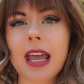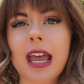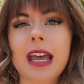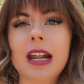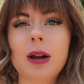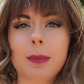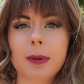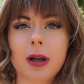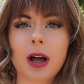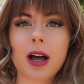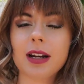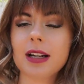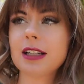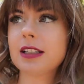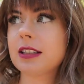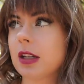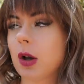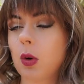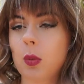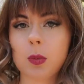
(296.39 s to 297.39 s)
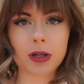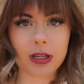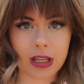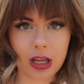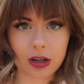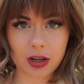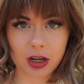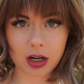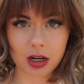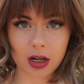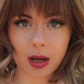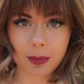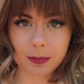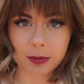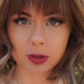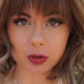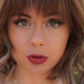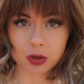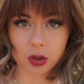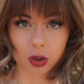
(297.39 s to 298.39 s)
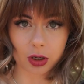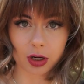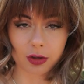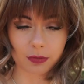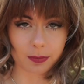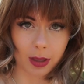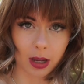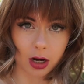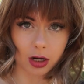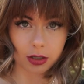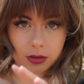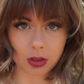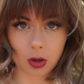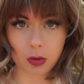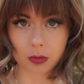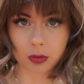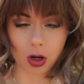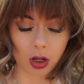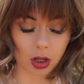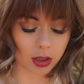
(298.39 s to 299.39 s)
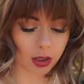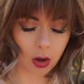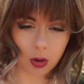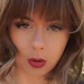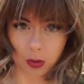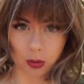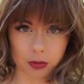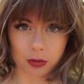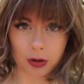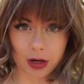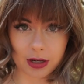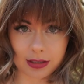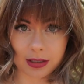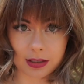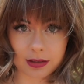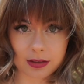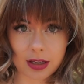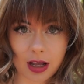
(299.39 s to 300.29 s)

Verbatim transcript: and oh my god it's so windy out here I'm so sorry if my hair is going all like all crazy and